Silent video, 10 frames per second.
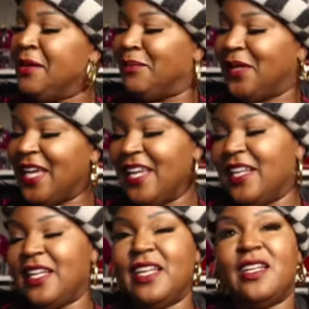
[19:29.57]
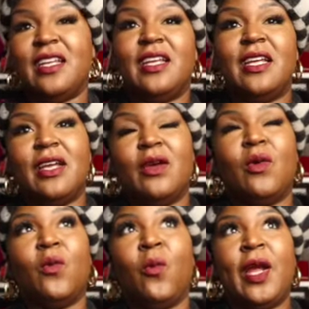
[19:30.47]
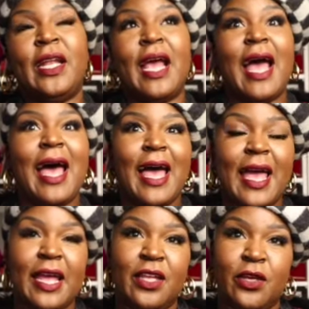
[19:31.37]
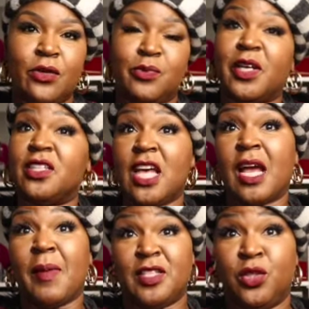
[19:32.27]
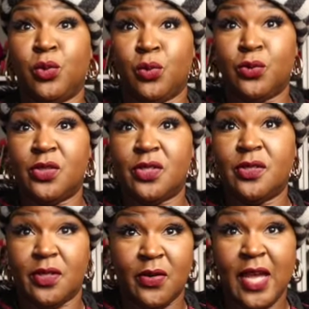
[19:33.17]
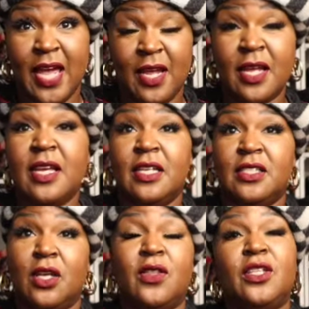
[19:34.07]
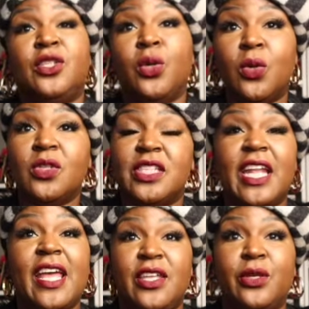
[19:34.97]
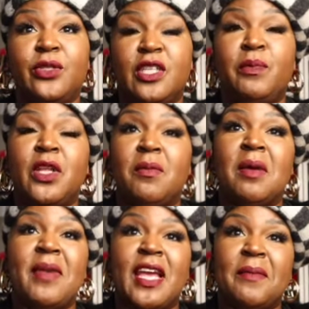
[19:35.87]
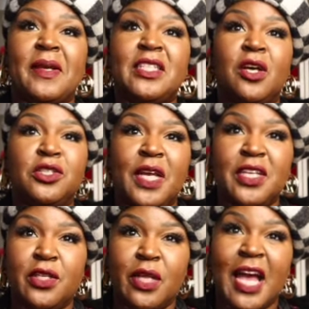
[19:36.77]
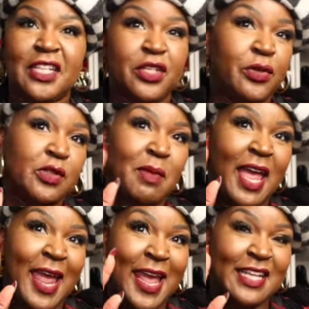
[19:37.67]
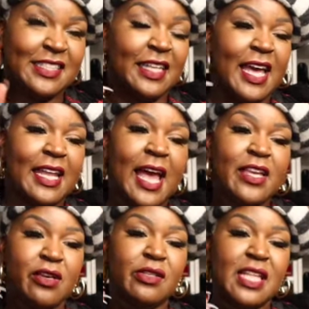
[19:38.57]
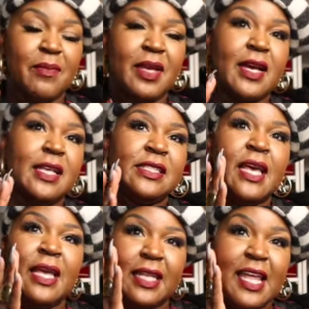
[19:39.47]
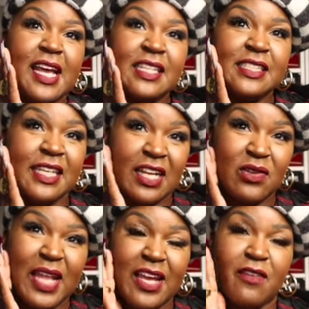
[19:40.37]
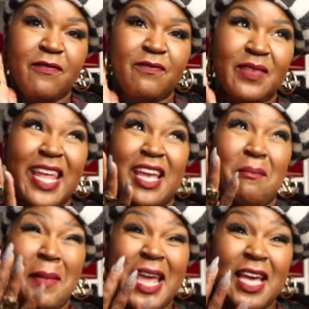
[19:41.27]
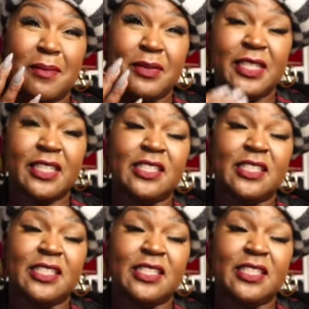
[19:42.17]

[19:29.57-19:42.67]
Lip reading: But when we're going to talk about tools, okay? So the tools that I use to put on my makeup, I told you I use my hands a lot. I use that because, like I said, I don't like a makeup look.